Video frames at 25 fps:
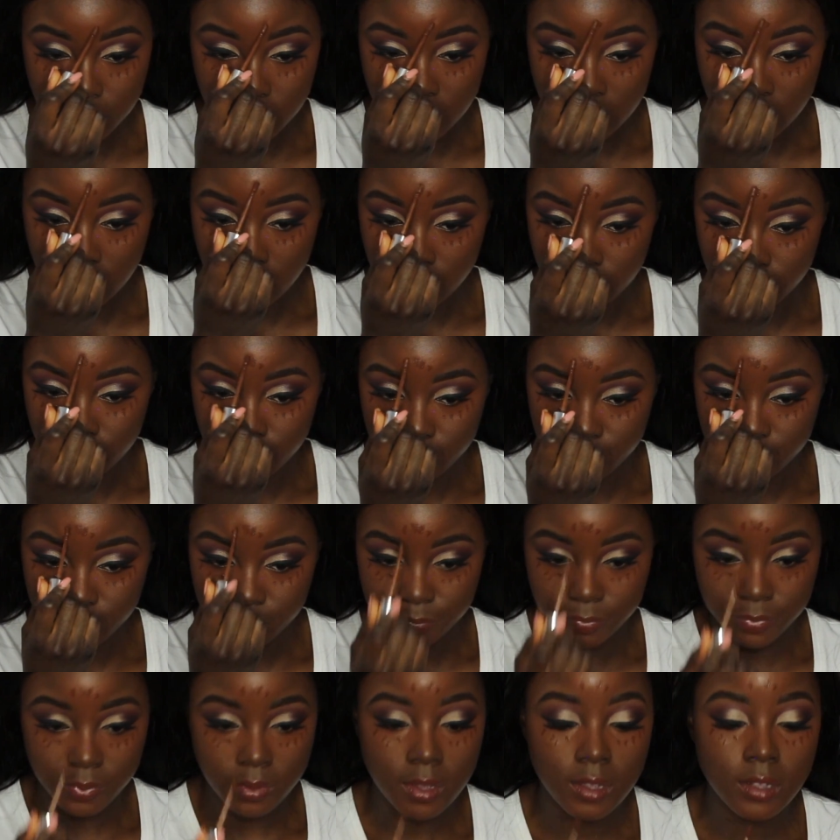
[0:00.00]
But
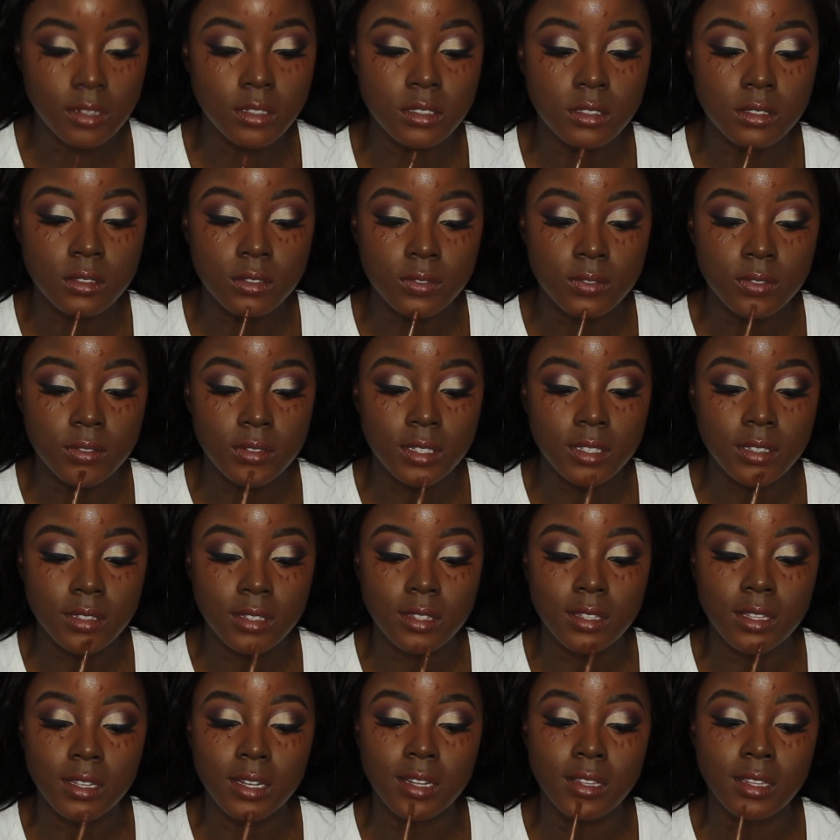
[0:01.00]
I just feel
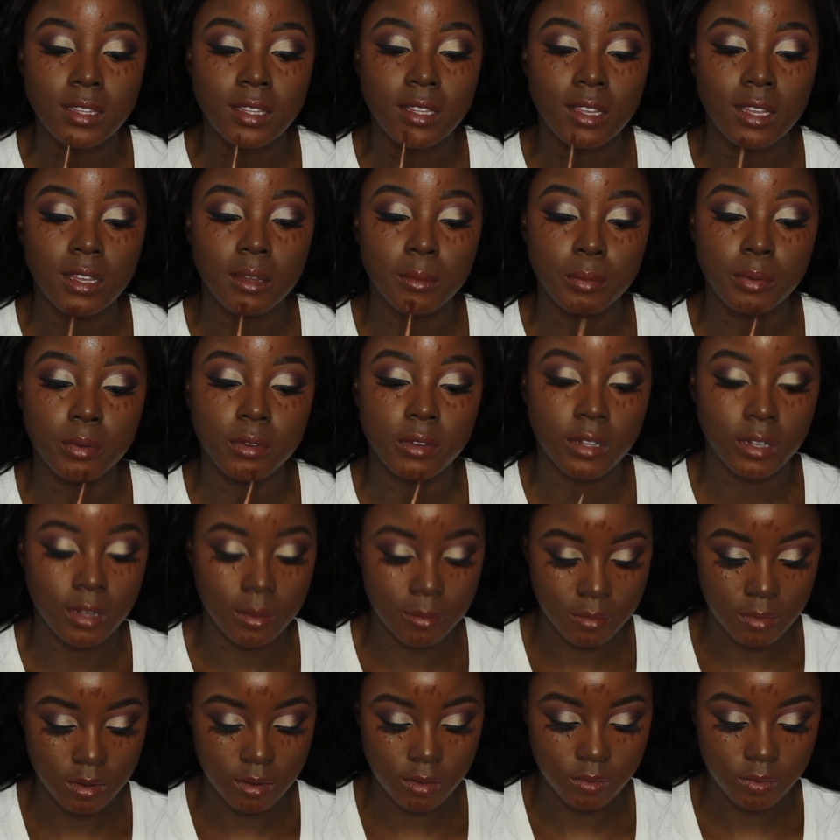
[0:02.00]
like then at that point
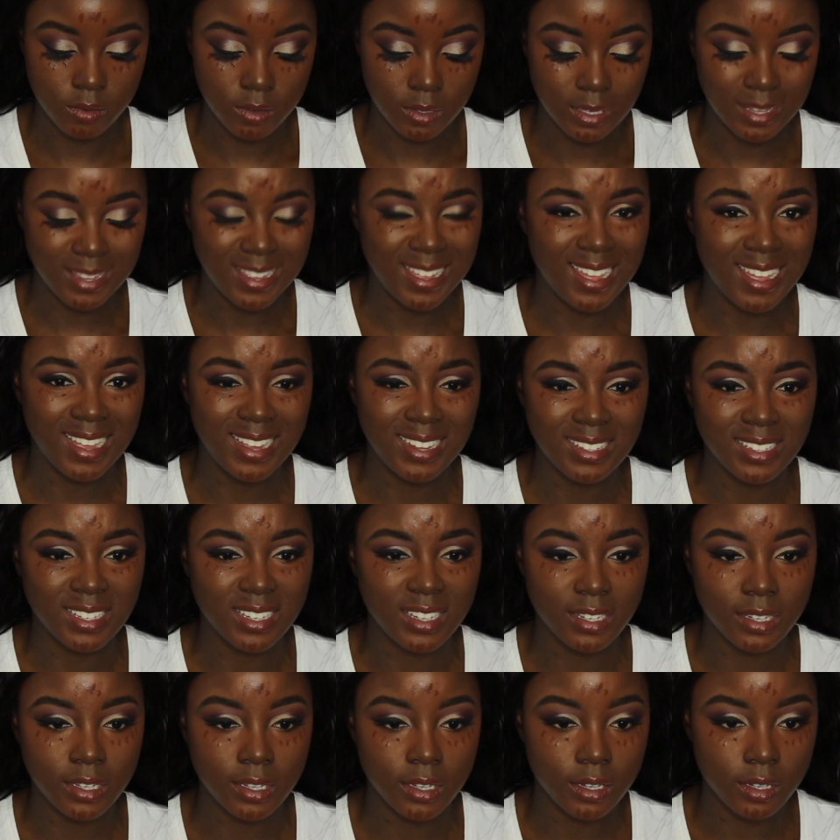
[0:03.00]
I'm not really
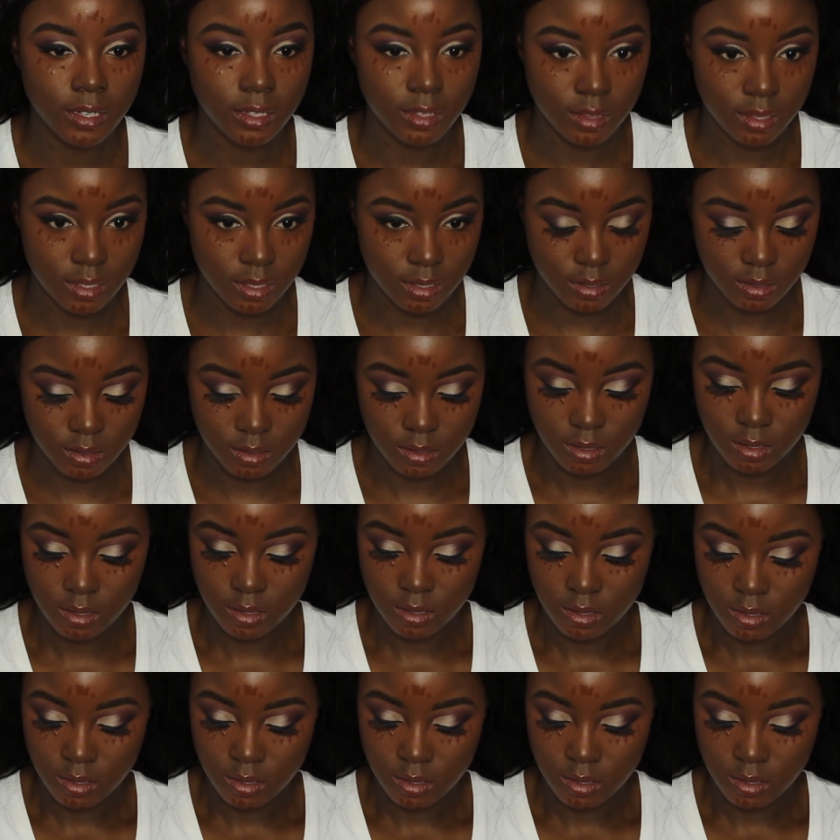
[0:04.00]
highlighting anything.